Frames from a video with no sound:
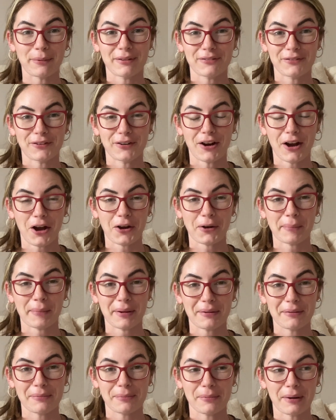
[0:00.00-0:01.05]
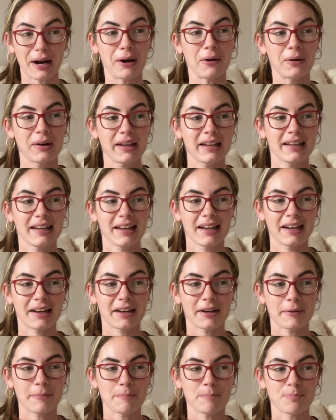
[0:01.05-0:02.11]
for at home as well.
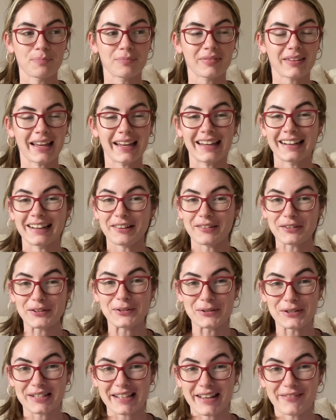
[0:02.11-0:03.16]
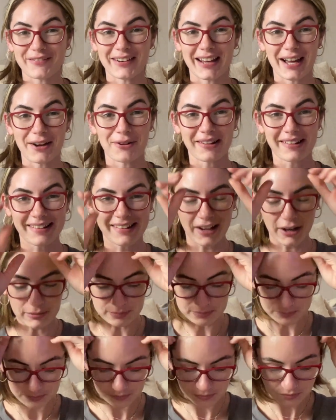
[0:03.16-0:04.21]
He loves courgette flowers. So
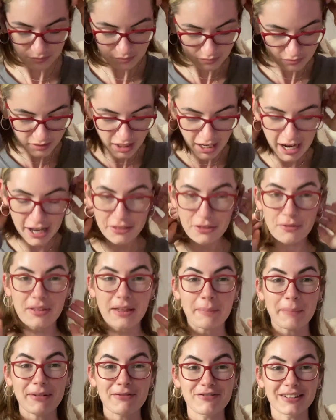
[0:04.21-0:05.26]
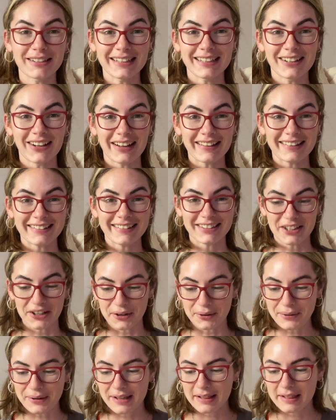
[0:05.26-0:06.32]
I thought that'd be really nice to do.
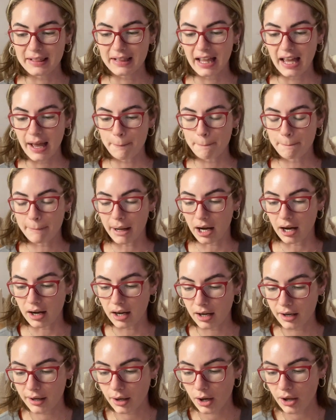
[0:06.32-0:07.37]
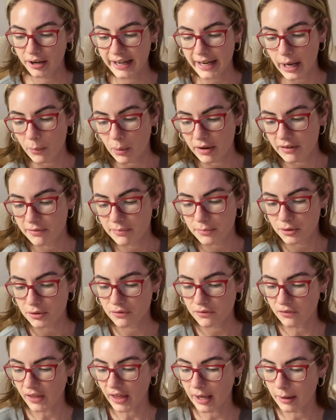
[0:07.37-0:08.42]
But now I've moved
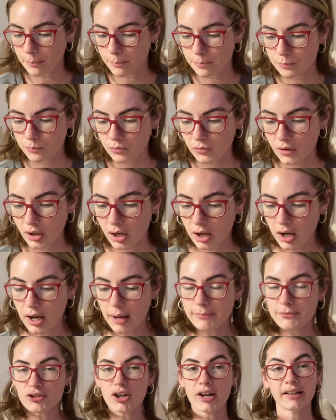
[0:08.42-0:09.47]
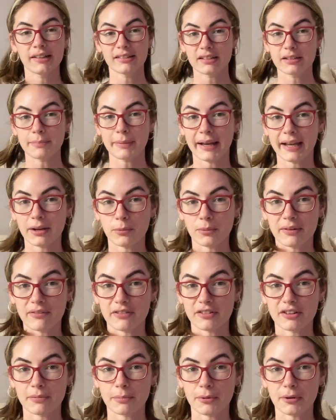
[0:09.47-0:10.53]
them, I'm trying to debate whether
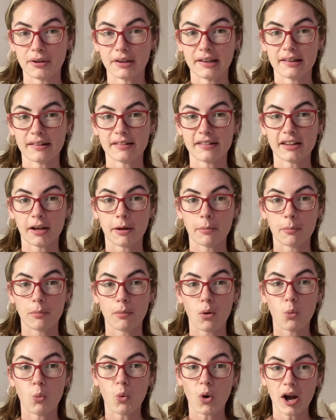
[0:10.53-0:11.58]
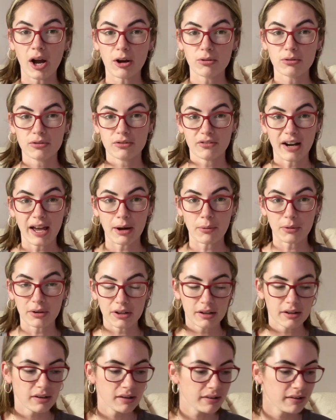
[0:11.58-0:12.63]
to put in some
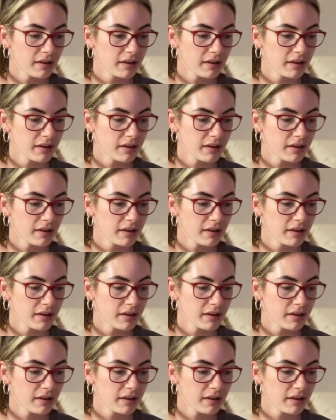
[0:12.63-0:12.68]
wildflowers,